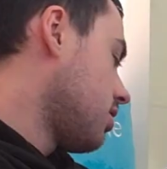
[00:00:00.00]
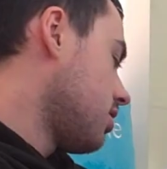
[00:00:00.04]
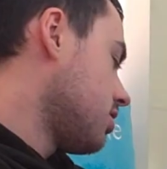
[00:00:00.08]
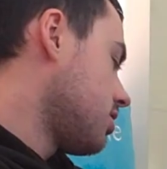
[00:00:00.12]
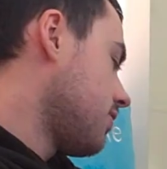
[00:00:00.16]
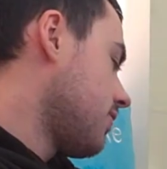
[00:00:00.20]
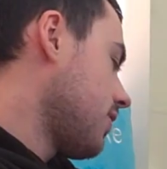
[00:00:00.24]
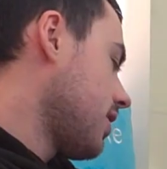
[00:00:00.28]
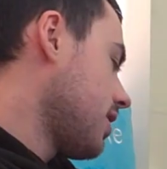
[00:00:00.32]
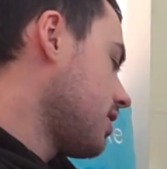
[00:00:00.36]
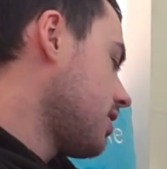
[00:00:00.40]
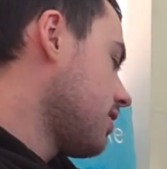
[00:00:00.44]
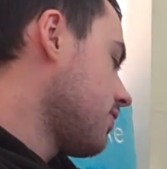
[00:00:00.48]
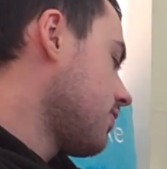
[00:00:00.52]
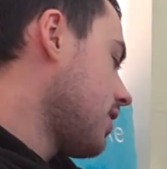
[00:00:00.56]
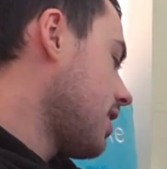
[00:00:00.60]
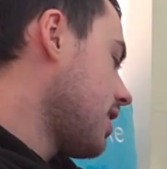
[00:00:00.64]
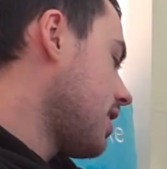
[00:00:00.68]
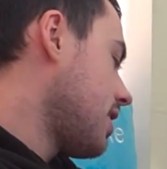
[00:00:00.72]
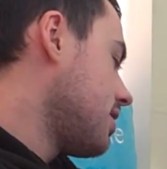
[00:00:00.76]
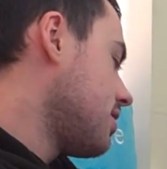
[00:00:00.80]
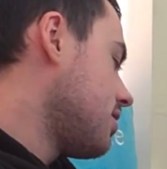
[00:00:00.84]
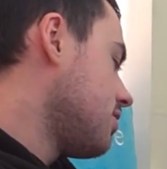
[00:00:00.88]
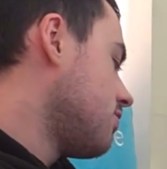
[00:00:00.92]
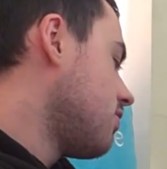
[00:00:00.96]
Cost effective
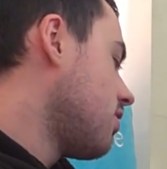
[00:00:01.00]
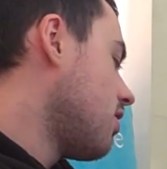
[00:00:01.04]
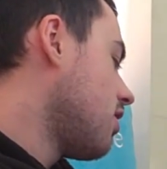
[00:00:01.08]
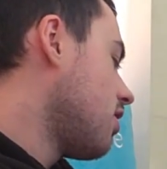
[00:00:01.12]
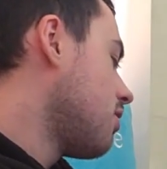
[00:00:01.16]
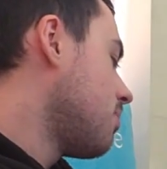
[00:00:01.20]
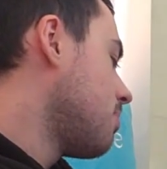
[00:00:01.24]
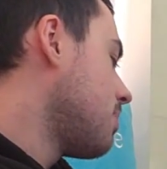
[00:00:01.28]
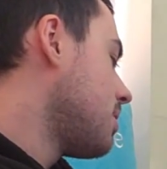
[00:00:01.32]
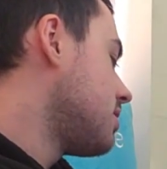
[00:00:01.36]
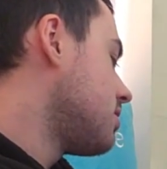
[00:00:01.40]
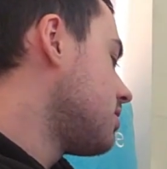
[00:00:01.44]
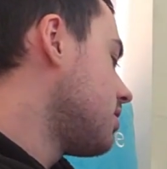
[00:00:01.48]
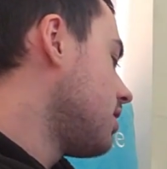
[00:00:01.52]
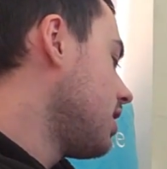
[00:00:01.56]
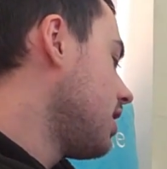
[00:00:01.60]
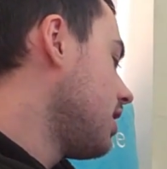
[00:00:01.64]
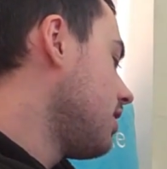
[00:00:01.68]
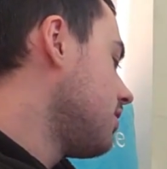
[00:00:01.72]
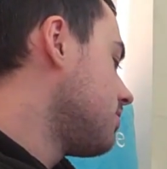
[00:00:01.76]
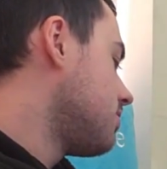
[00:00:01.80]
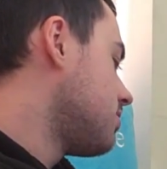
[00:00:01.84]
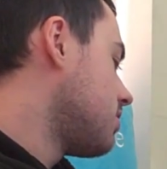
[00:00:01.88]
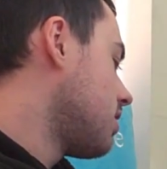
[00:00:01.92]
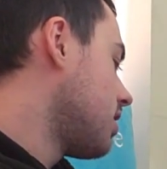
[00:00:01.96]
and
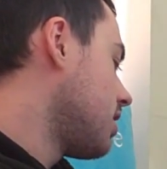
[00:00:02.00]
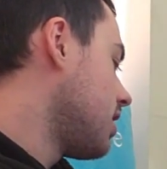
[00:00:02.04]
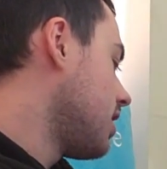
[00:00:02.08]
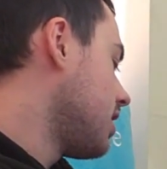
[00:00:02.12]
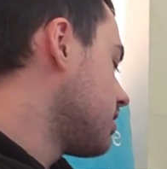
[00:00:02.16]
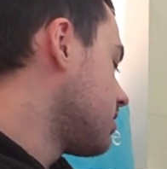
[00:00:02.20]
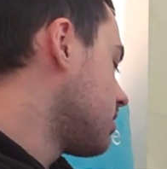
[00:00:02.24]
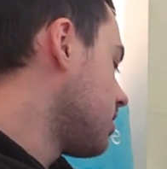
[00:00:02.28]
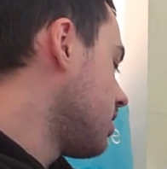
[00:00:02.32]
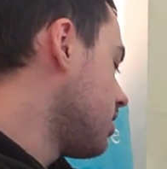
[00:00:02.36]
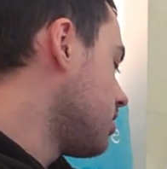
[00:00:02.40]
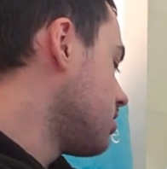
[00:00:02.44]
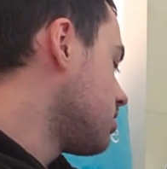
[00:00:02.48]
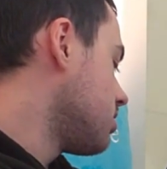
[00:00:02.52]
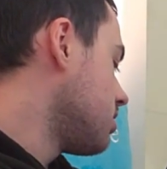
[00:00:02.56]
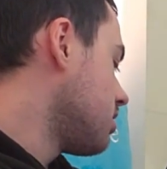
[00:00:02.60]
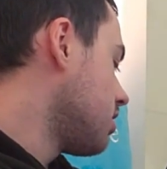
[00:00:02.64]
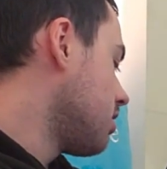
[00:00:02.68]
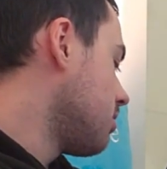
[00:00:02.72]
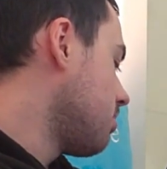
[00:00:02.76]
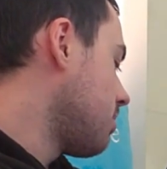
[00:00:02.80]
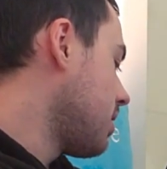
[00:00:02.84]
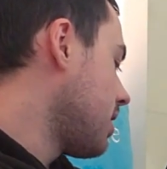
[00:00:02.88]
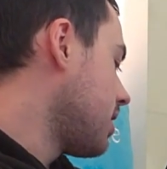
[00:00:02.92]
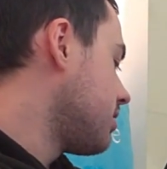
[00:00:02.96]
environmentally friendly solution
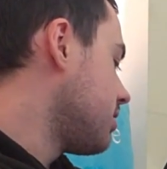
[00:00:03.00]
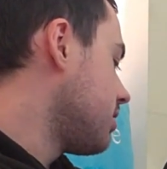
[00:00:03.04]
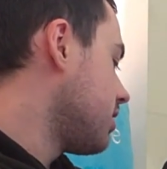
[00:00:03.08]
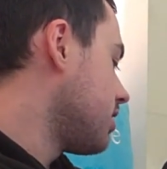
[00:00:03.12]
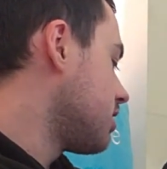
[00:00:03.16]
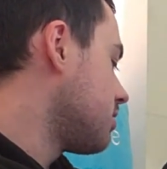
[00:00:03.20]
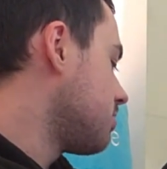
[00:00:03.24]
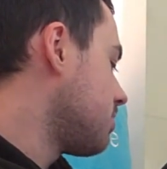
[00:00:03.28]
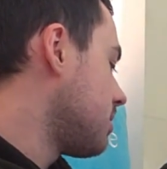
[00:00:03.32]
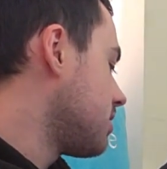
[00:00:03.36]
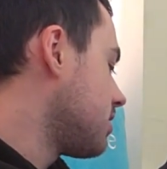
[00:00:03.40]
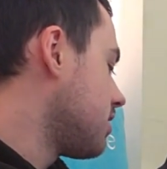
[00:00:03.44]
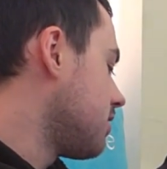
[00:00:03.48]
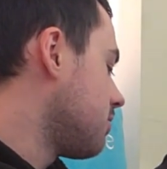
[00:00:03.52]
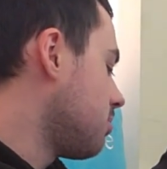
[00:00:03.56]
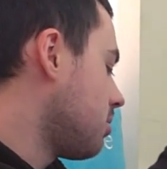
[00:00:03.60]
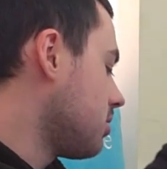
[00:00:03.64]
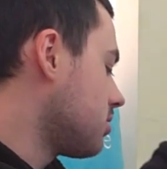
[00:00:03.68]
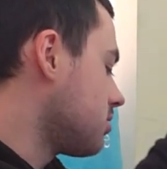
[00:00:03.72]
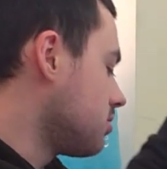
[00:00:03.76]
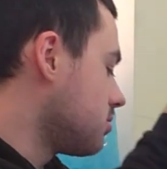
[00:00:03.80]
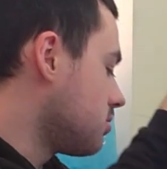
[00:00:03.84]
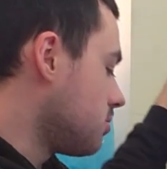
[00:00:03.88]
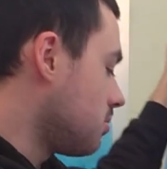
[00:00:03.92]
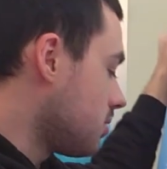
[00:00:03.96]
compared to expensive
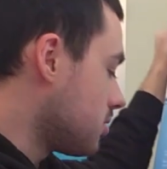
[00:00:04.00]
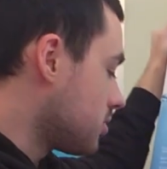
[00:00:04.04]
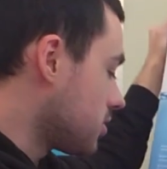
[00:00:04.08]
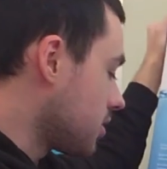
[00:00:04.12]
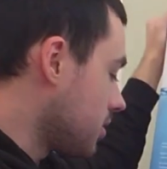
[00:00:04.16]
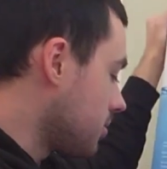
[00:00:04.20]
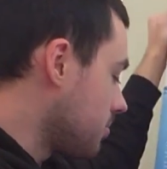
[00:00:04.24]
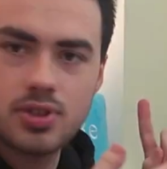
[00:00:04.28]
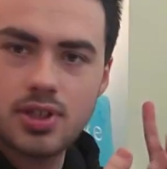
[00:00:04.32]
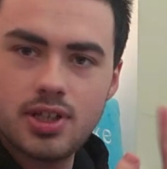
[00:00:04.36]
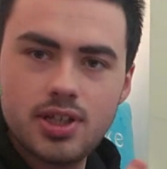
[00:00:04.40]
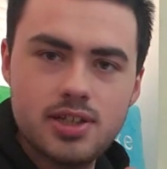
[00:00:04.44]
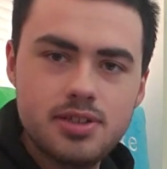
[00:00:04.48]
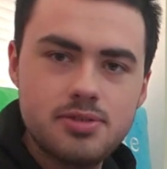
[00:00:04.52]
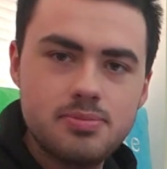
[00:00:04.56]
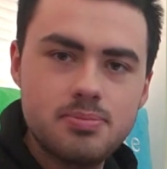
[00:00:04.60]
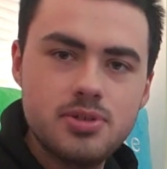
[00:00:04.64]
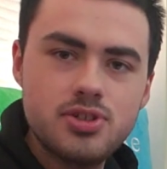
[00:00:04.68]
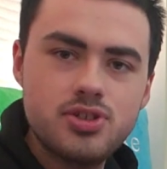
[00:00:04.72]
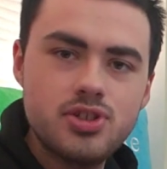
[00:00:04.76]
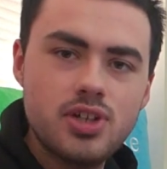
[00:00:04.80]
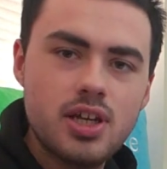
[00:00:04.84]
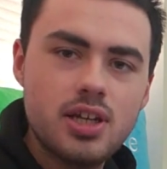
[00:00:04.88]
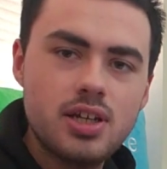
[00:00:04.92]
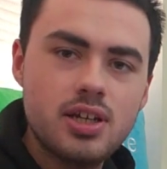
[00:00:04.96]
bottled water. So this
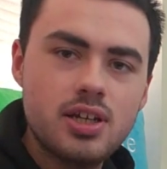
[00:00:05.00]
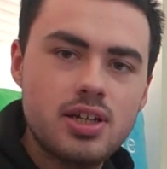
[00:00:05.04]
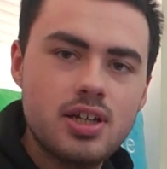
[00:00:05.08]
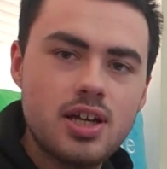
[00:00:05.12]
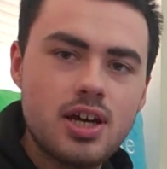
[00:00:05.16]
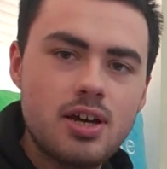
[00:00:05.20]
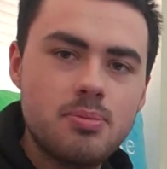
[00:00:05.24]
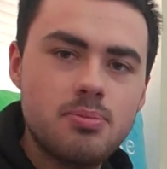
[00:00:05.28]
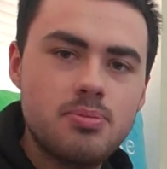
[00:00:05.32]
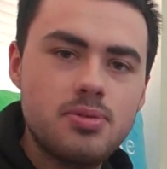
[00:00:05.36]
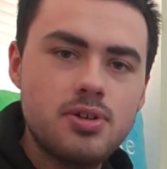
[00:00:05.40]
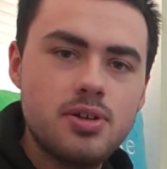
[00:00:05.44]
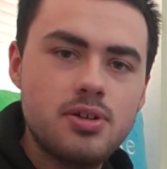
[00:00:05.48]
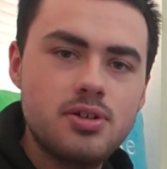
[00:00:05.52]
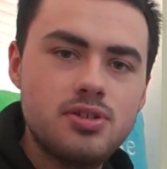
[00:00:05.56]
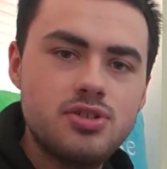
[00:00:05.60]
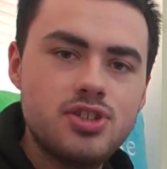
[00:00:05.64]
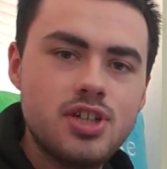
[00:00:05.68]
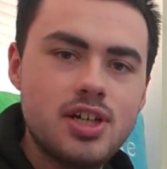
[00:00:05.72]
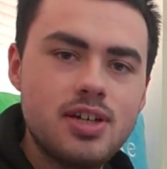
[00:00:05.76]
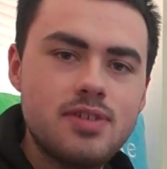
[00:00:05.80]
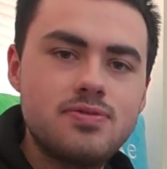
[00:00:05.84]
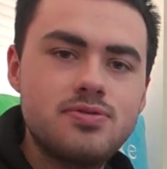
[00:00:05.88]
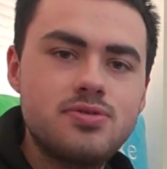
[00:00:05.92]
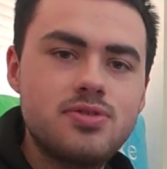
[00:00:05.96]
machine can help you
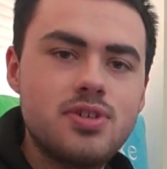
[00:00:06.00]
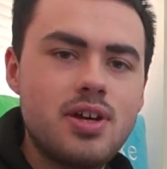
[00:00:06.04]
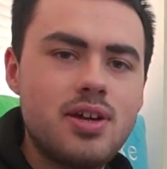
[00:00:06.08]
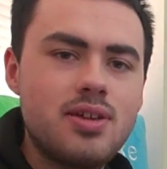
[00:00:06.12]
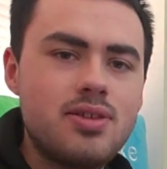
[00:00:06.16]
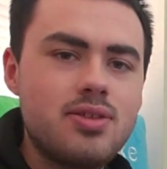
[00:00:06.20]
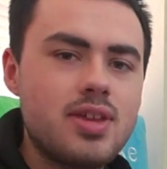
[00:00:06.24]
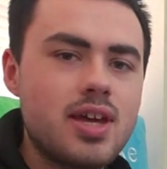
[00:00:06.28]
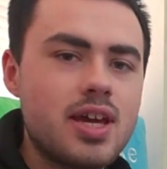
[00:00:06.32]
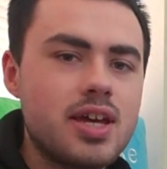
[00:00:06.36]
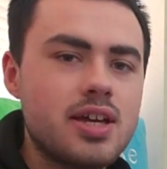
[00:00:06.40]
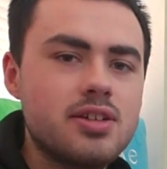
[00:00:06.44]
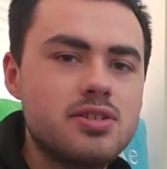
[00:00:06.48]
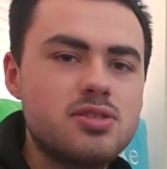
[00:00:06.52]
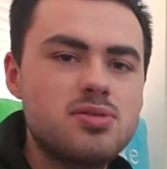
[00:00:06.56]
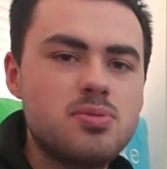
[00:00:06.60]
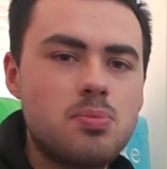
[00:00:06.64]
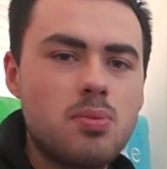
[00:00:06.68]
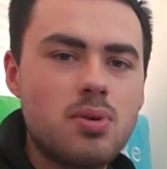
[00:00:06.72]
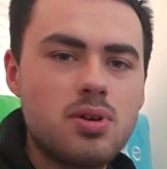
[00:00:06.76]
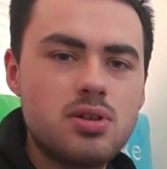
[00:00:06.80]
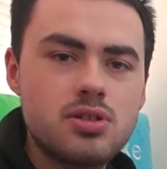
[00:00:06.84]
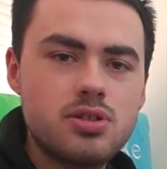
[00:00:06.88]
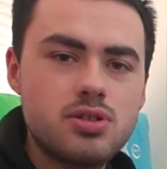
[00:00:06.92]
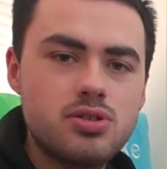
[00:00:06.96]
achieve 3 things.
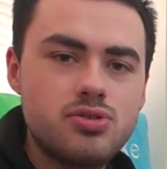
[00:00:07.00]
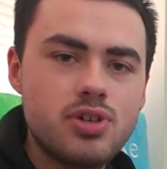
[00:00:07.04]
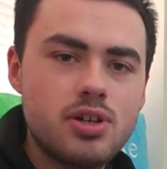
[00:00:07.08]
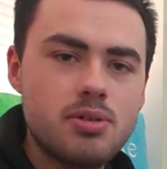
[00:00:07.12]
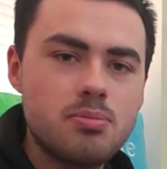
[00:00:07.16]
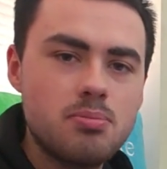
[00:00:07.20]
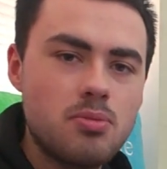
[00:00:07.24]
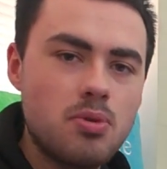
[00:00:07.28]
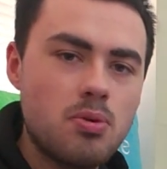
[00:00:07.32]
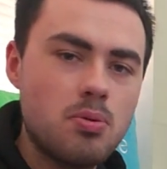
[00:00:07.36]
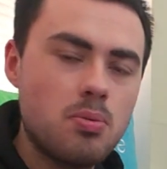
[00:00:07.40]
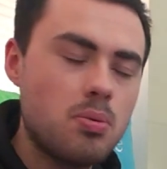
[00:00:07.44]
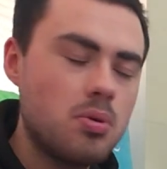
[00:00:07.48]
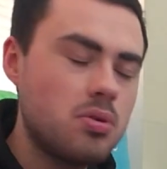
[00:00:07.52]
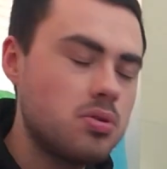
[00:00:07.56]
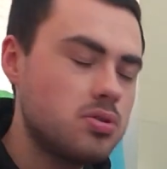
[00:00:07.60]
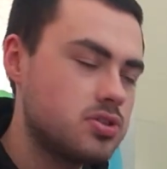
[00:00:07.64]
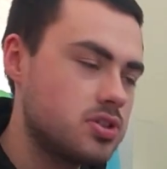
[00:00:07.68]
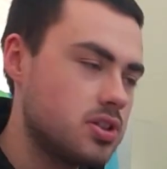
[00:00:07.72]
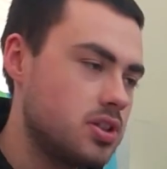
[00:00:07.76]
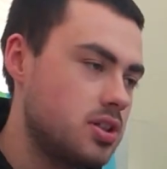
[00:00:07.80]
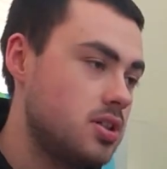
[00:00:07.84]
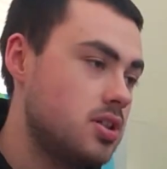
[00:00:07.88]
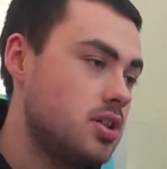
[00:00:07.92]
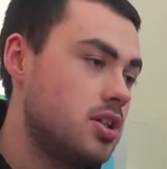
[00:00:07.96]
1, to drink more
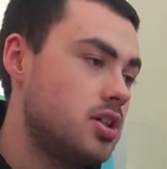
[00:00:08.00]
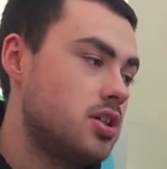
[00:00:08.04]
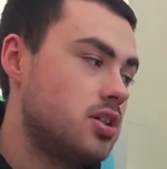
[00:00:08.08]
water.